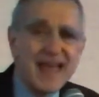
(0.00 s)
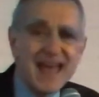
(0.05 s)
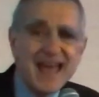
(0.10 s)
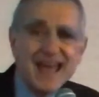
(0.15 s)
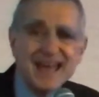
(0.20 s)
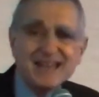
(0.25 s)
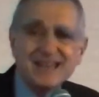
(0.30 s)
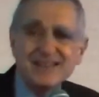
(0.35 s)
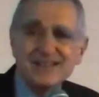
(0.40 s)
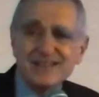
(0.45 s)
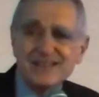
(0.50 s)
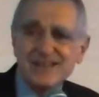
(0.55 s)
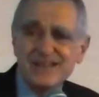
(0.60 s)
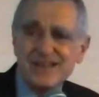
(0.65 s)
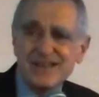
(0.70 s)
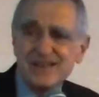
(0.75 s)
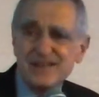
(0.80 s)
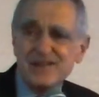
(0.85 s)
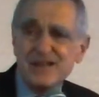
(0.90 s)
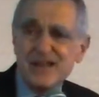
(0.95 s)
And
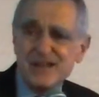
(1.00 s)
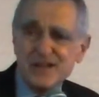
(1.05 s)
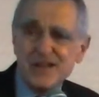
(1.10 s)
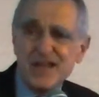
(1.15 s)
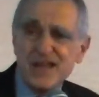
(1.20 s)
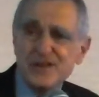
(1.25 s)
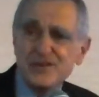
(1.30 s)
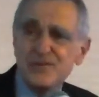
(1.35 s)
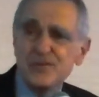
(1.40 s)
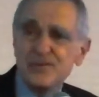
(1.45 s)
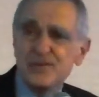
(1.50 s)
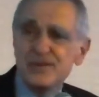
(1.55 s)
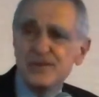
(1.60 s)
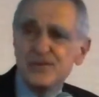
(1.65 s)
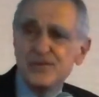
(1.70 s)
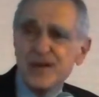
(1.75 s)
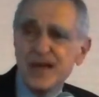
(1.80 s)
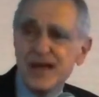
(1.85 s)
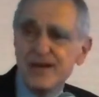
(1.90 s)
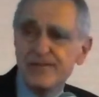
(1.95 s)

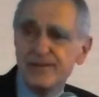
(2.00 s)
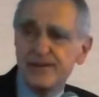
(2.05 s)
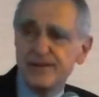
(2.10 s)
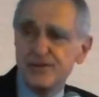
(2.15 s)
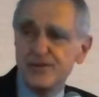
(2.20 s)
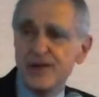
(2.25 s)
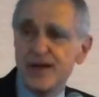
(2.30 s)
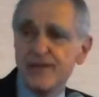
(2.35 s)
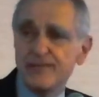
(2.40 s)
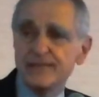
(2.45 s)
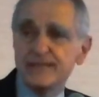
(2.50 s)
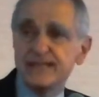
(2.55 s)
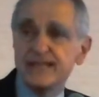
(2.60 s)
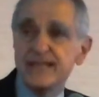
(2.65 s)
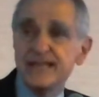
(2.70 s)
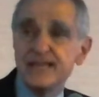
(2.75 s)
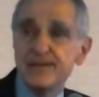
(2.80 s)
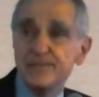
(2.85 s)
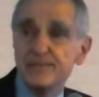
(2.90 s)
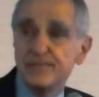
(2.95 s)
you have a
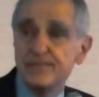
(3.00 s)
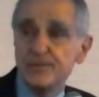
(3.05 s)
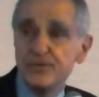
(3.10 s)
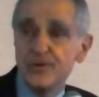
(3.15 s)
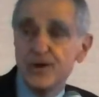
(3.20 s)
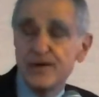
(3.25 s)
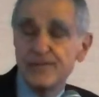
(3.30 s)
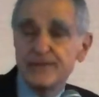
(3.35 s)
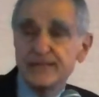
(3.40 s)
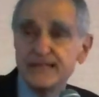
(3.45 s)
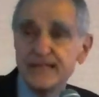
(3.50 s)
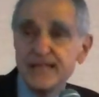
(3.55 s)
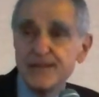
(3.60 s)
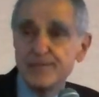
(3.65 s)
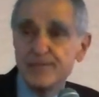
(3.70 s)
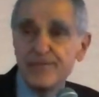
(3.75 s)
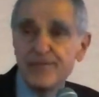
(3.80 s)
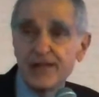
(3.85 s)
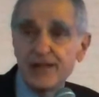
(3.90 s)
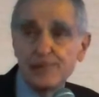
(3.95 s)
team. You have a
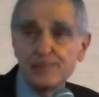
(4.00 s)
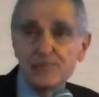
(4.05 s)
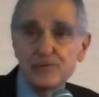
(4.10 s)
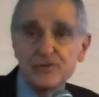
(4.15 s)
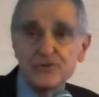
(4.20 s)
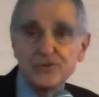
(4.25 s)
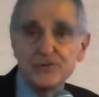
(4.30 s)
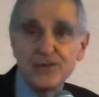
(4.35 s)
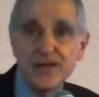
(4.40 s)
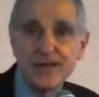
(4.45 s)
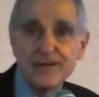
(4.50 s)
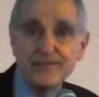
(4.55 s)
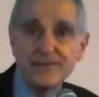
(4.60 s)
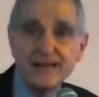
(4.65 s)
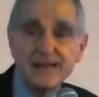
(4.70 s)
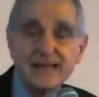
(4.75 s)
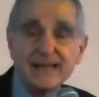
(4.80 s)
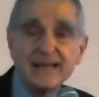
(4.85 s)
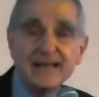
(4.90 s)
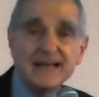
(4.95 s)
team of helpers. You have
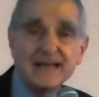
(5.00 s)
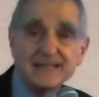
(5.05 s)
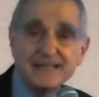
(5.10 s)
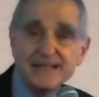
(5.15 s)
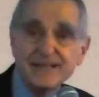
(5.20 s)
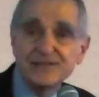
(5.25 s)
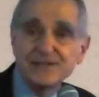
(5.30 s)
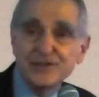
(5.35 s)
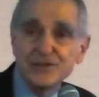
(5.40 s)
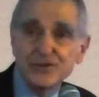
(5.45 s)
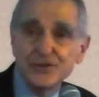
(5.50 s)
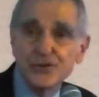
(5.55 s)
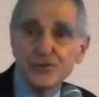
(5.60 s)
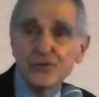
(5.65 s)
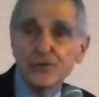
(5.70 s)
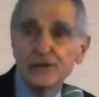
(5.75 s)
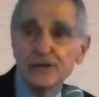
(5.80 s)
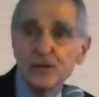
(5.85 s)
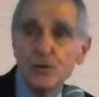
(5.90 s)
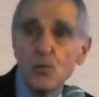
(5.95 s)
a distant
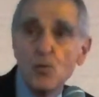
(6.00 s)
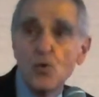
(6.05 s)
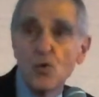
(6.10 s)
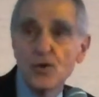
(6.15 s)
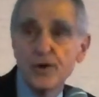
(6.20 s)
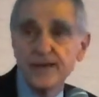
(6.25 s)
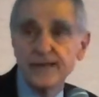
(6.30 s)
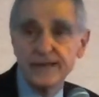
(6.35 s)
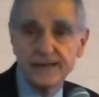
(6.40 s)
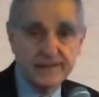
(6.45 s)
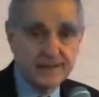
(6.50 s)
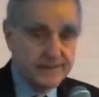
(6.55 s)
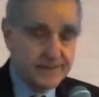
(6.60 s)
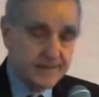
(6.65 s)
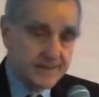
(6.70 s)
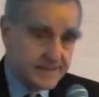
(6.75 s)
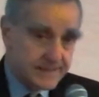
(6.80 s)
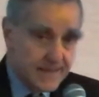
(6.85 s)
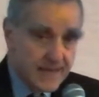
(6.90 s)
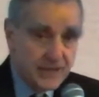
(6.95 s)
early warning.
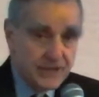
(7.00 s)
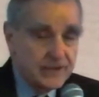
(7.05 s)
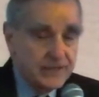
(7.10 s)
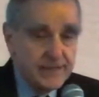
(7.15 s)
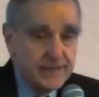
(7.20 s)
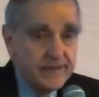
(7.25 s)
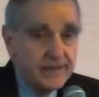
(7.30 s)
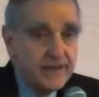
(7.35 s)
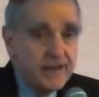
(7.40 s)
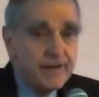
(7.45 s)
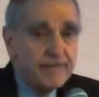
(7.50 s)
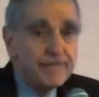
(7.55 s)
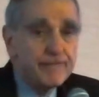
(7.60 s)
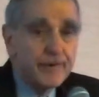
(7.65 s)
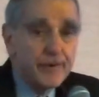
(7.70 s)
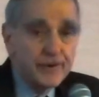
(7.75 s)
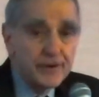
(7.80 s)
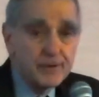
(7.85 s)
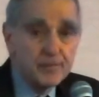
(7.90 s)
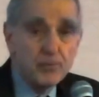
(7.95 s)
This is actually
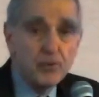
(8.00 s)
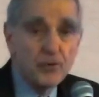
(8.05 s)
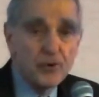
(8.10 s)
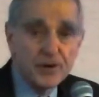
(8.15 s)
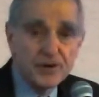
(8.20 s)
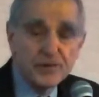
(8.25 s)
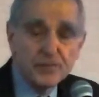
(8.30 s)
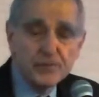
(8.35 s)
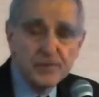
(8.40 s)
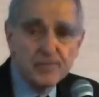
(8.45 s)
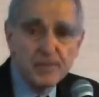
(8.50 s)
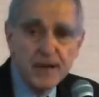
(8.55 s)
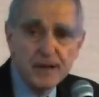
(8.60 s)
very important with